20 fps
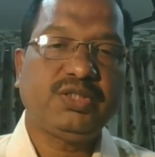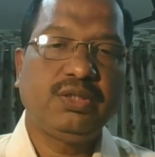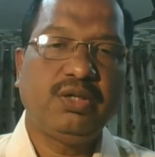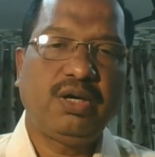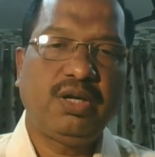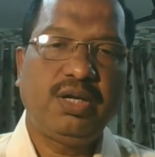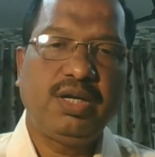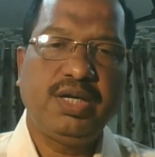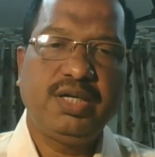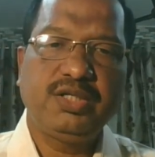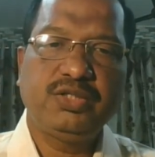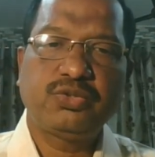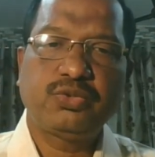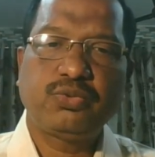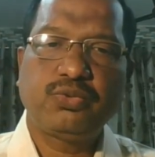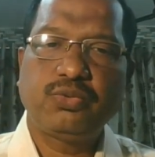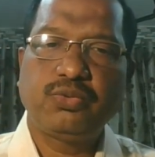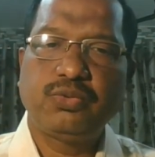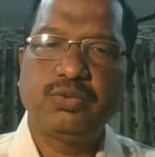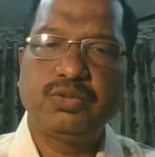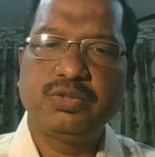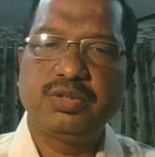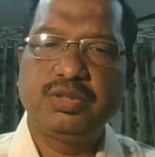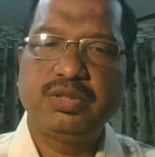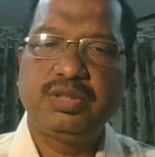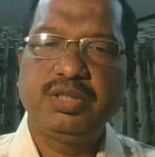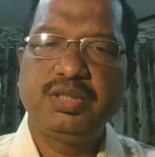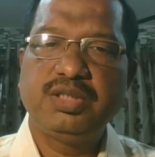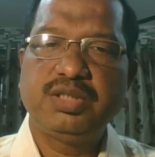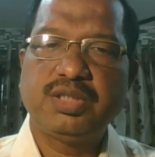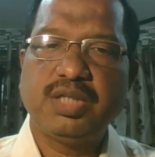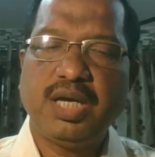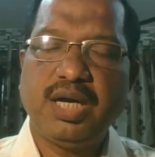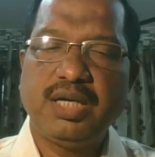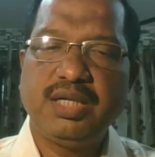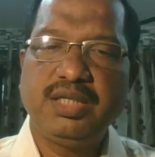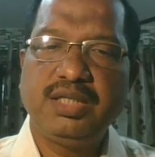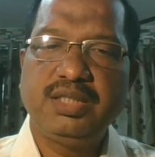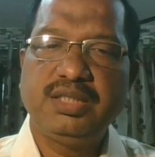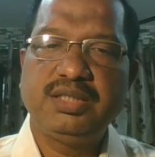Already questions
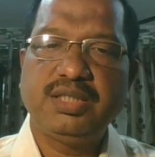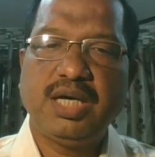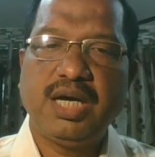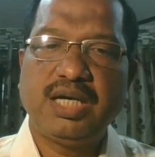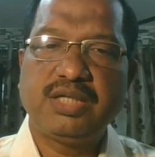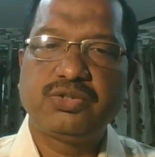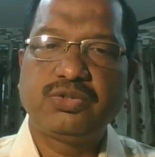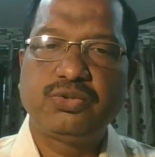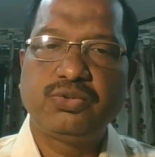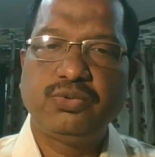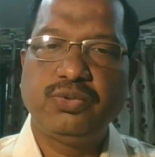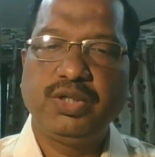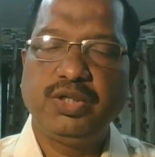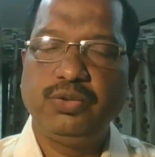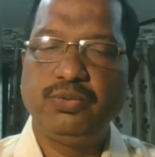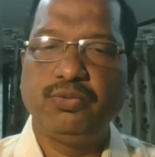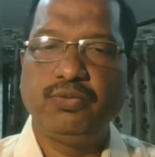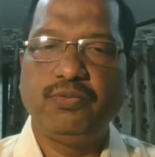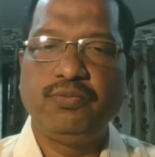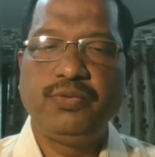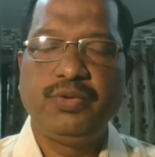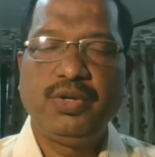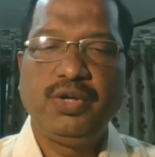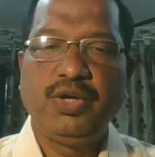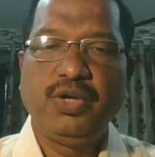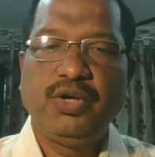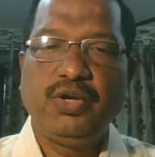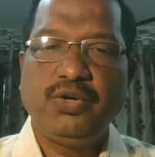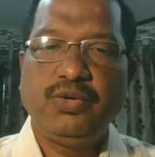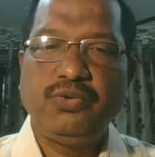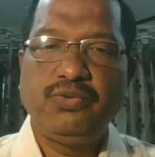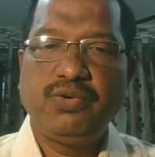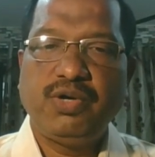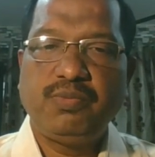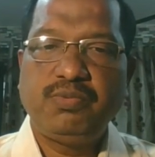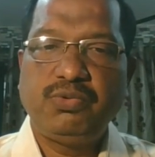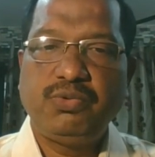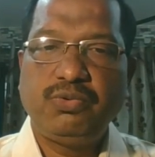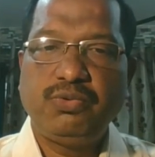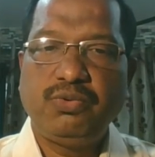is asked to you. You
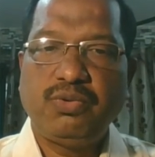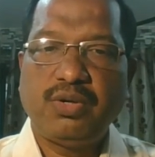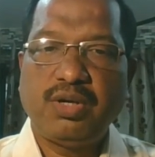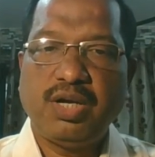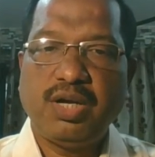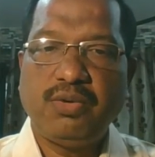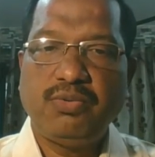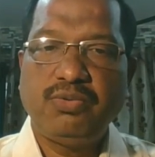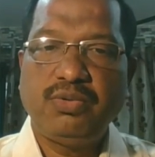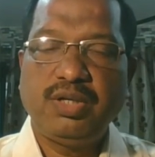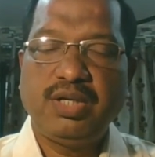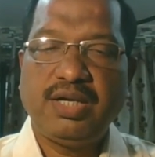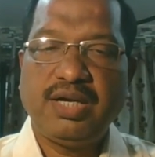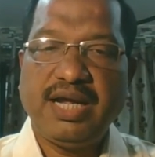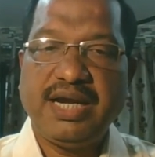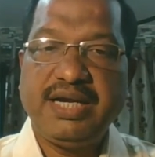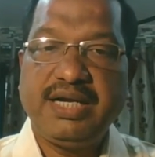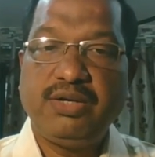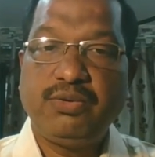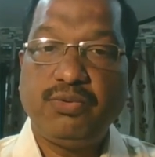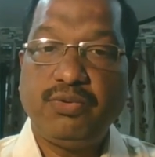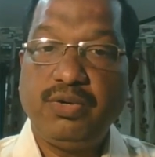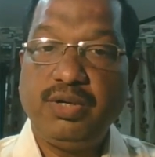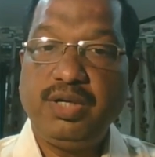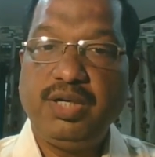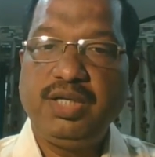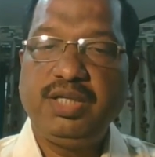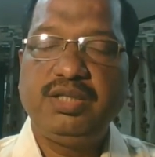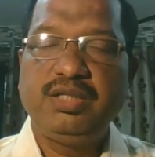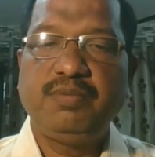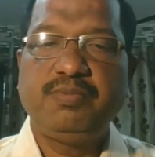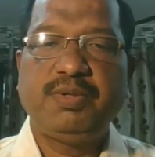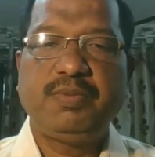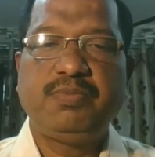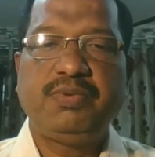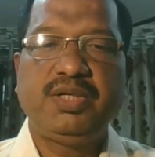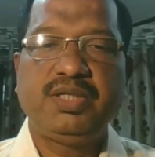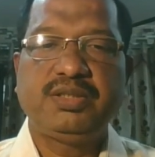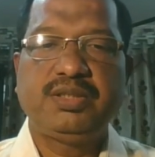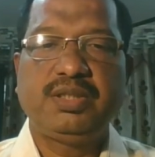have to write only the
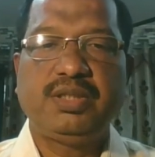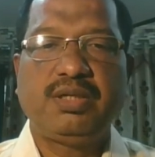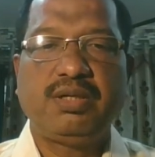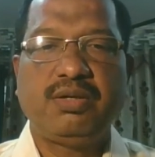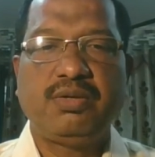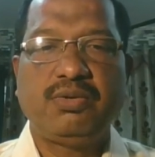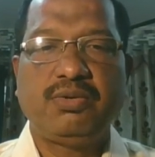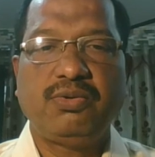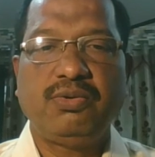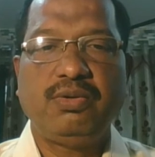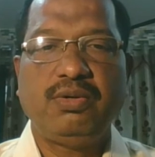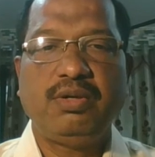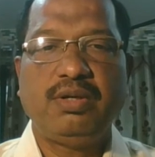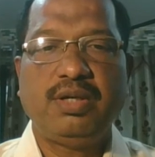population control.